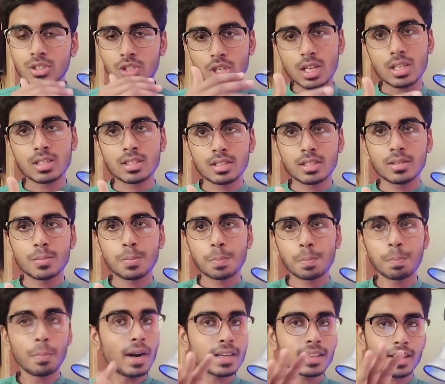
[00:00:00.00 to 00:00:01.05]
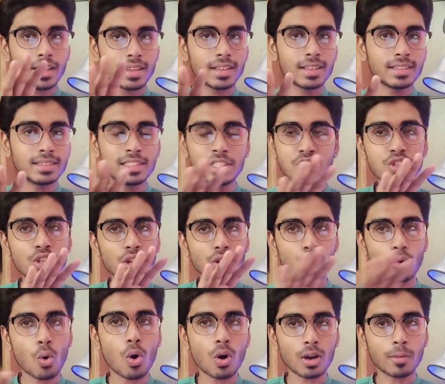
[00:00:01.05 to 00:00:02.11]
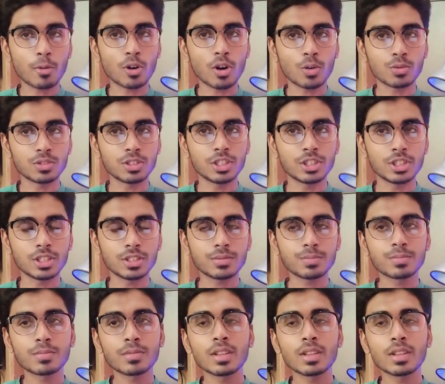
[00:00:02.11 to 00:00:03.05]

just, but this is the wrong pronunciation.